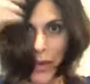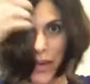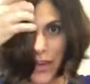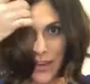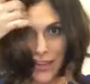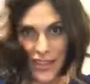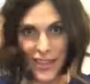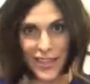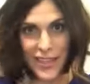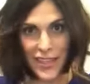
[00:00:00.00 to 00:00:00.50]

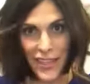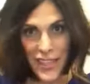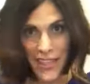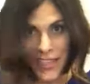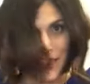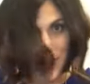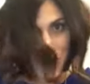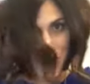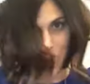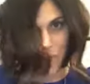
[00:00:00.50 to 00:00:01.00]
but
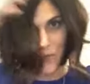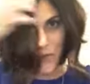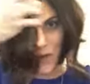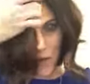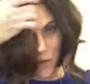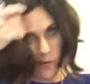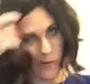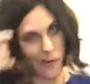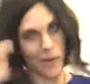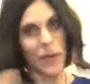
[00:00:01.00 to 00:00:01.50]
it's cute for
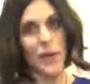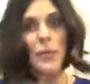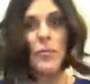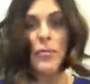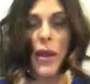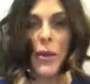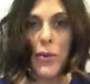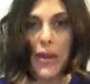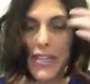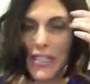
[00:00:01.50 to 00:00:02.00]
now.
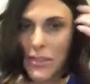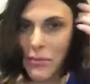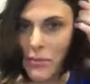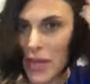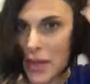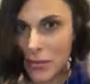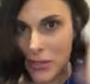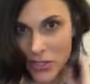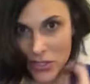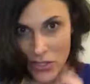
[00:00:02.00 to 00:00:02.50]
But I wanted to
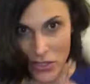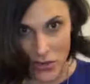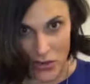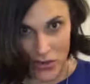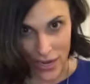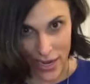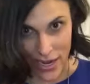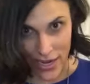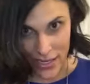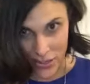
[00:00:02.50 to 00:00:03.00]
be able to show
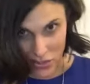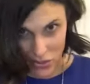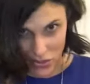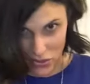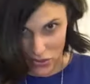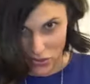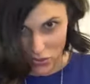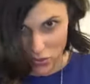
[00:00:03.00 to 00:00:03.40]
you guys